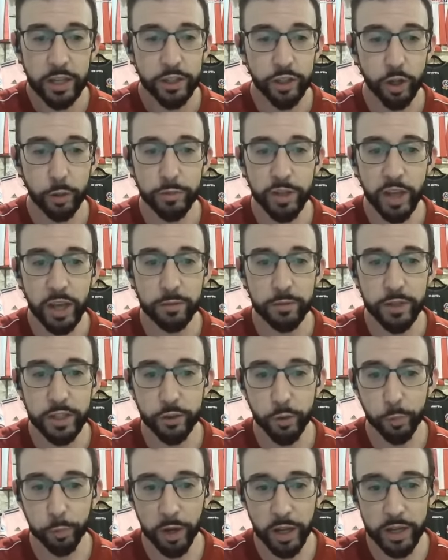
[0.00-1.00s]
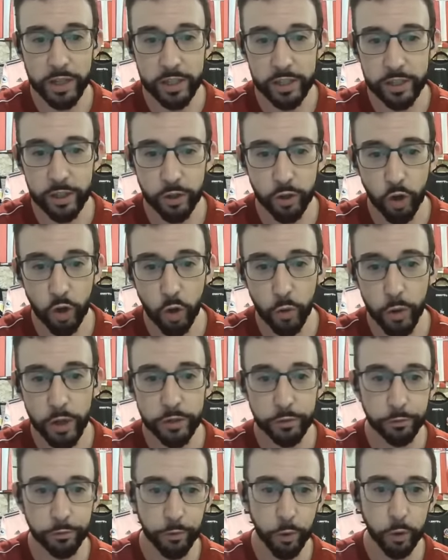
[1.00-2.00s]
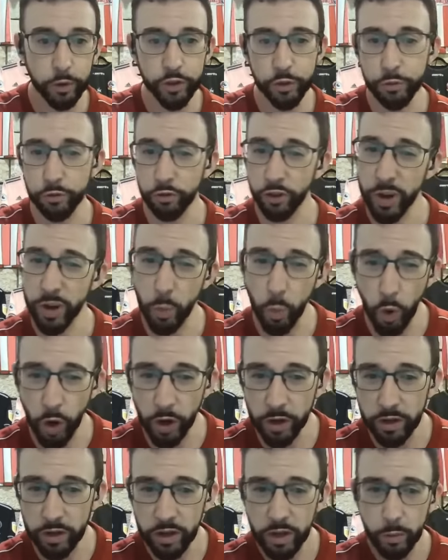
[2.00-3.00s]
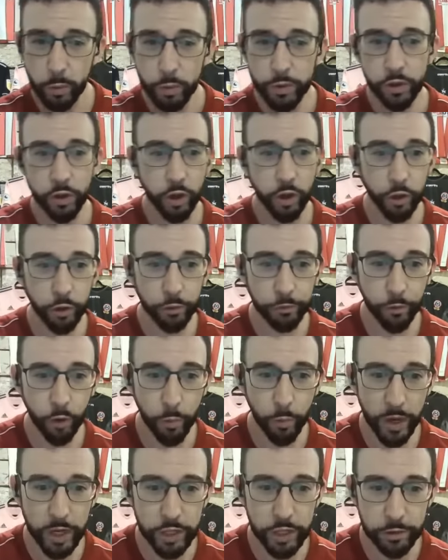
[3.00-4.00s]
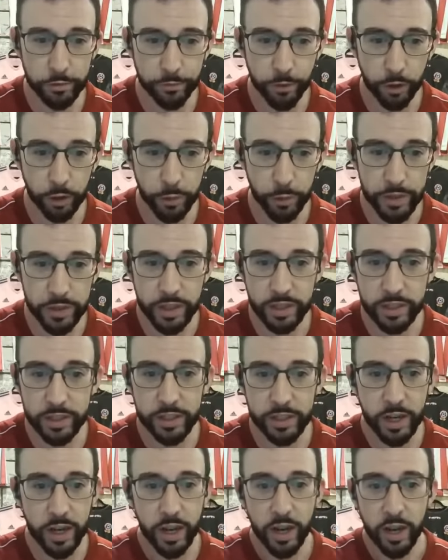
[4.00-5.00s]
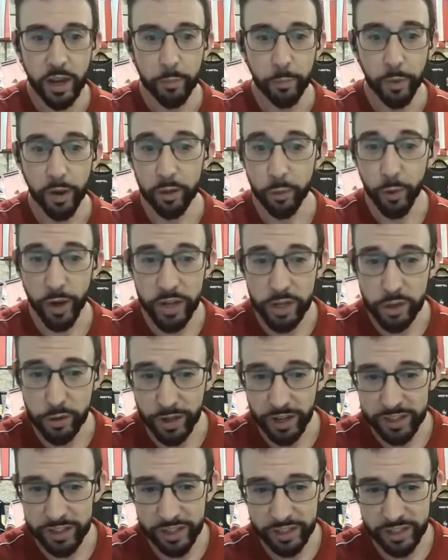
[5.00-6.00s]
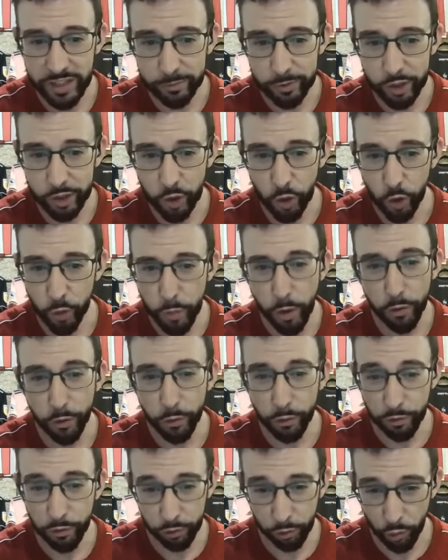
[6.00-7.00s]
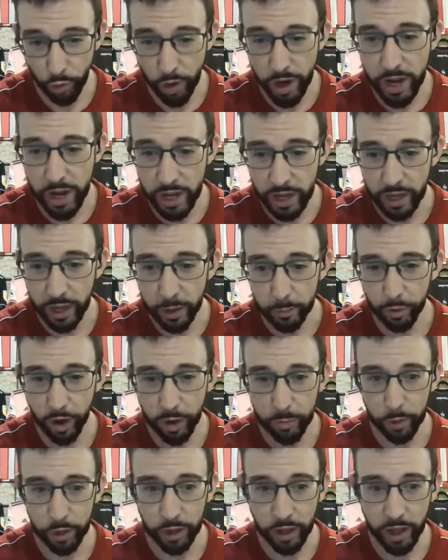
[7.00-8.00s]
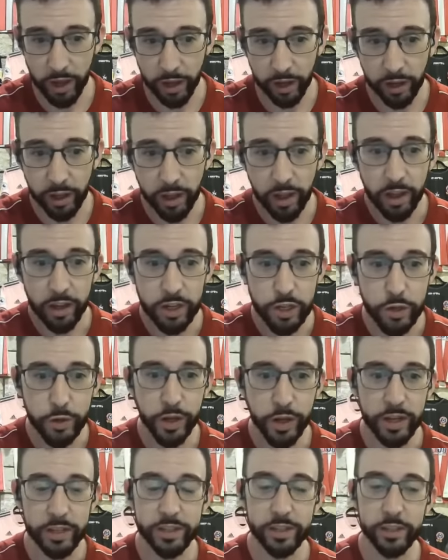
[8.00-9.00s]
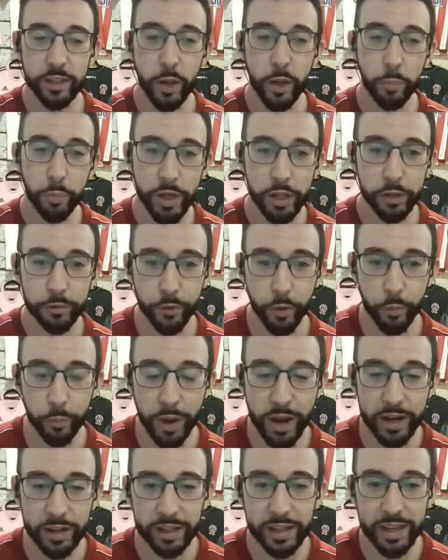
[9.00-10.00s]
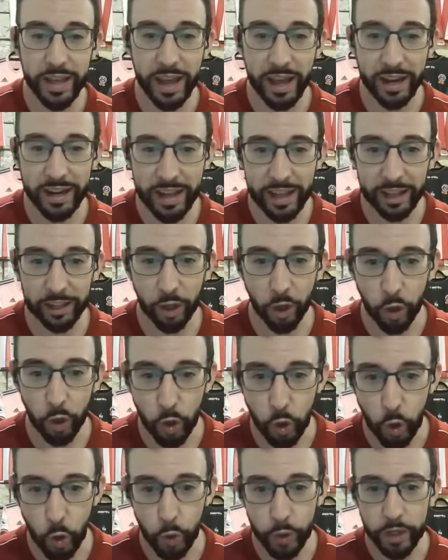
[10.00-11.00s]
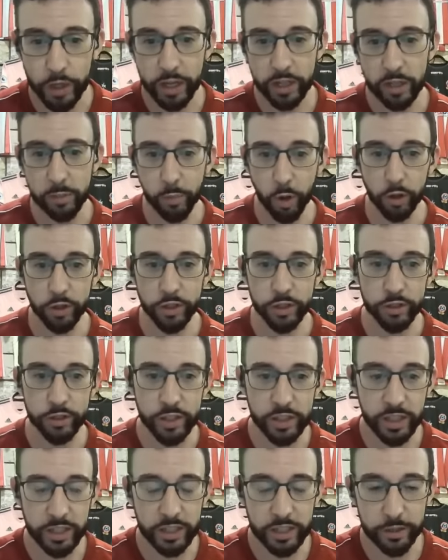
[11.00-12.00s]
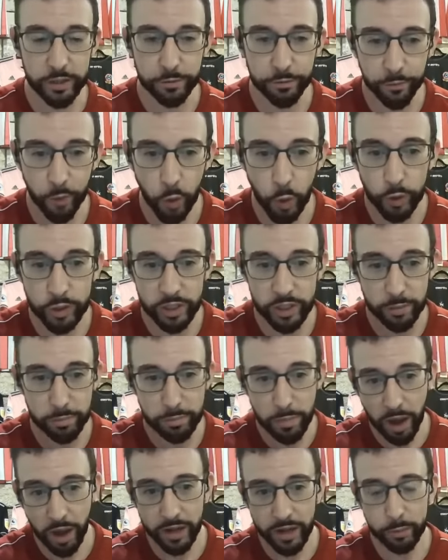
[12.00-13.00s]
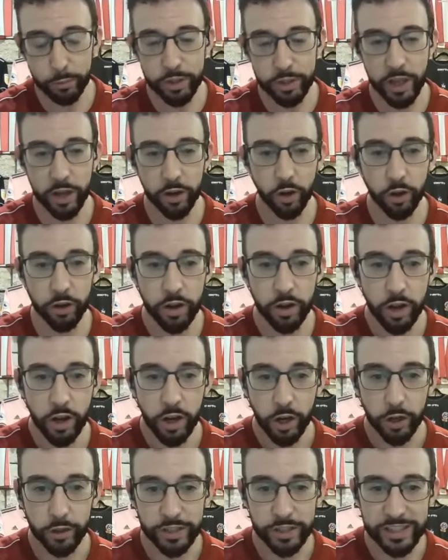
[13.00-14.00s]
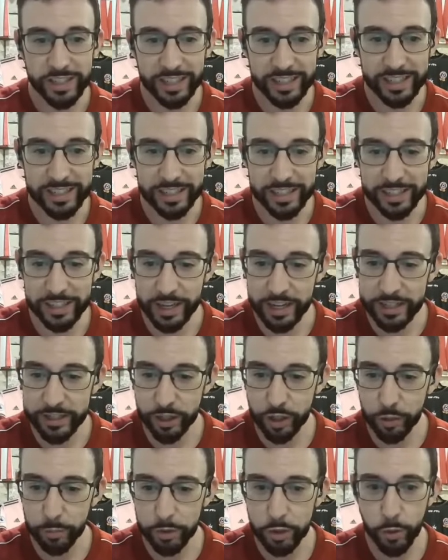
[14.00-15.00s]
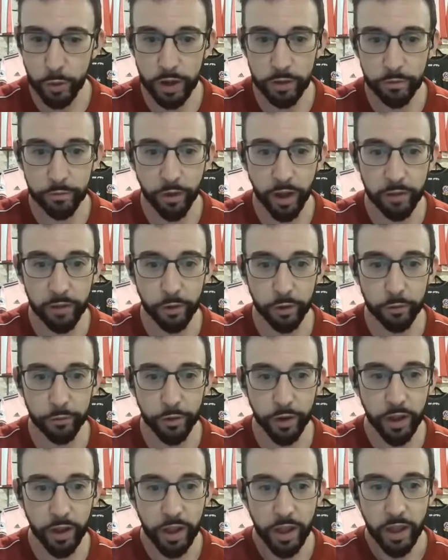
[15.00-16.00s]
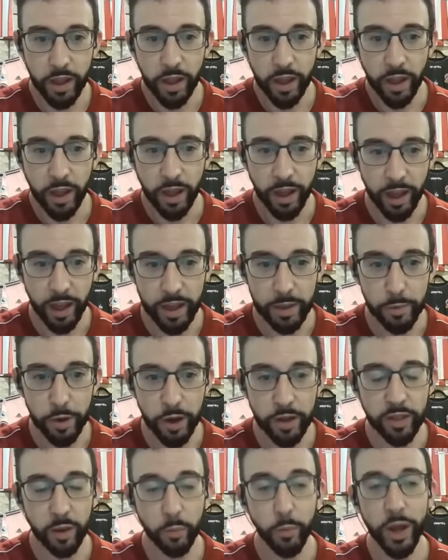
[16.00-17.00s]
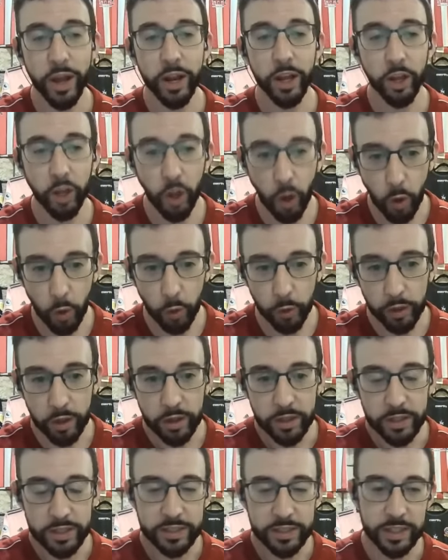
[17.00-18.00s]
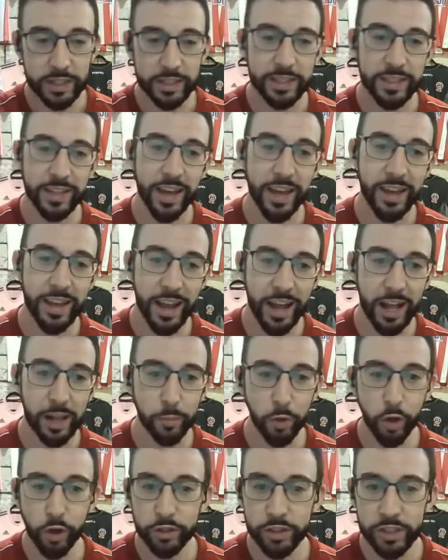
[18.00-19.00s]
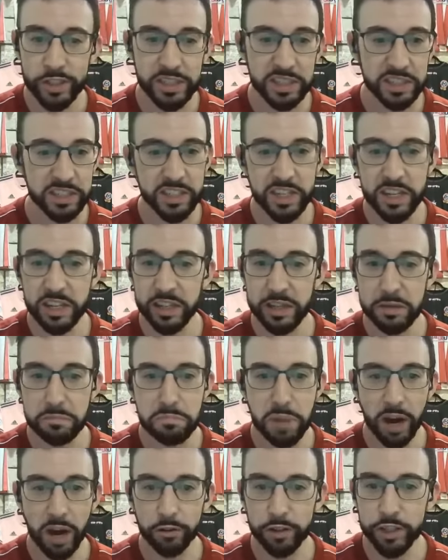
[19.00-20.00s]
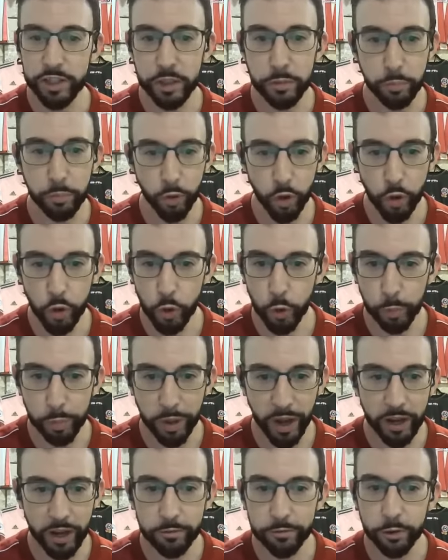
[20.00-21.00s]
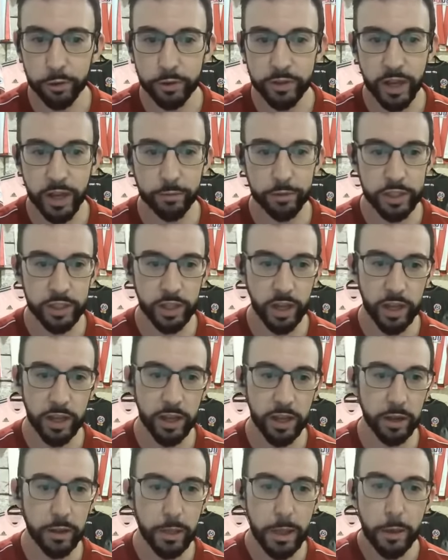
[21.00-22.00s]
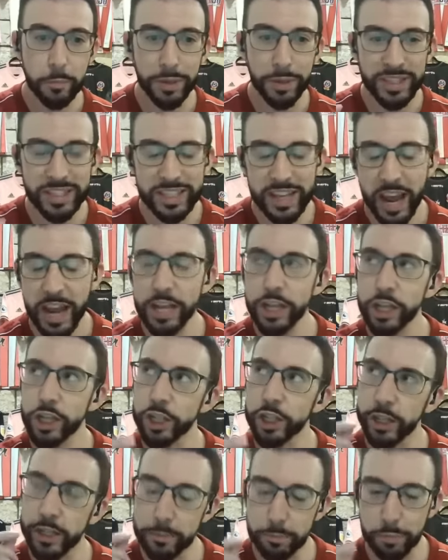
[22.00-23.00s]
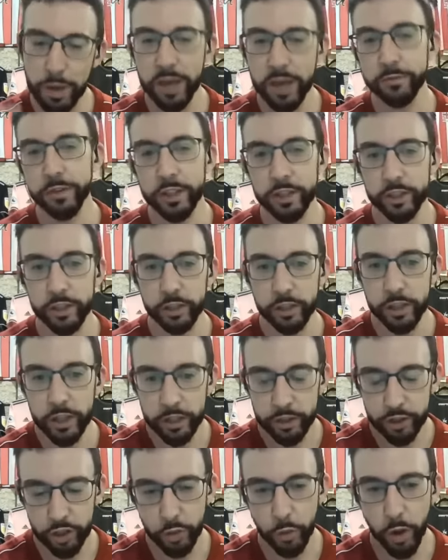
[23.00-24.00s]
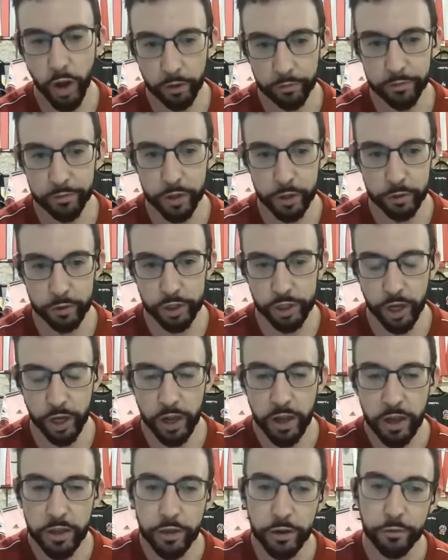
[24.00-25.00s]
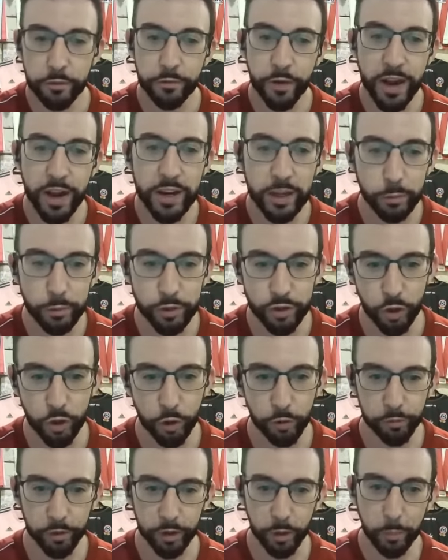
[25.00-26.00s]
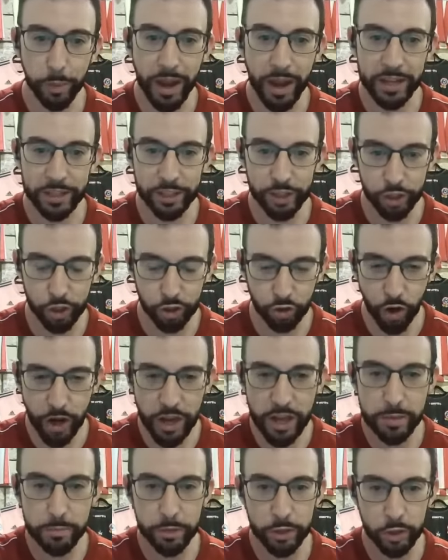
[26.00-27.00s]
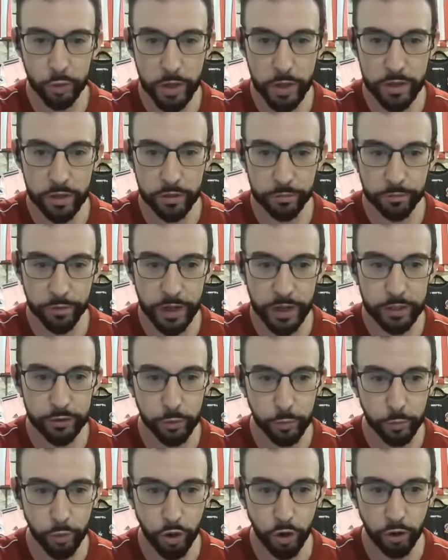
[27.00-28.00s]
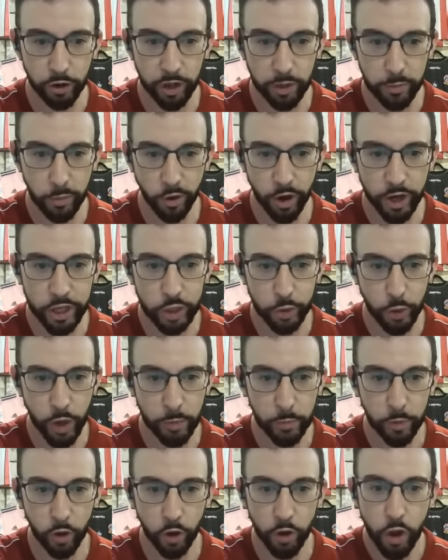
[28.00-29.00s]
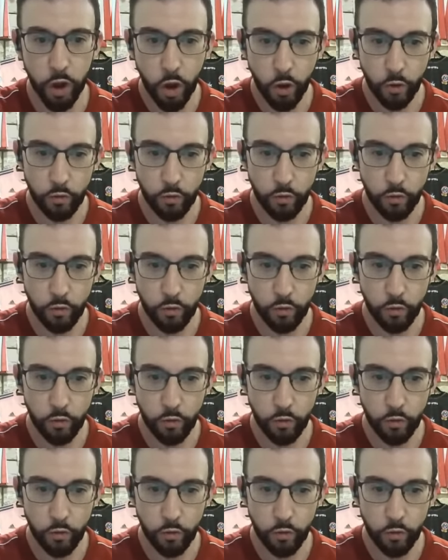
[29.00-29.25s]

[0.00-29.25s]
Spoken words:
Tom Davies replaced Norwood. 4-2-3-1 was the look of the formation following this. By the way, Newcastle never scored more than 3 at Bramall Lane. Newcastle appealed for a penalty. Anel on Gordon in the box on 64. Slimani was then on 66. The number 25 on for Hamer. Then we had a goal, 68. Almiron 6-0. Embarrassing, brutal, painful, devastating. Potentially pivotal to our future. The defending was awful. A pass straight in between the defence from Bruno Guimaraes to Almiron.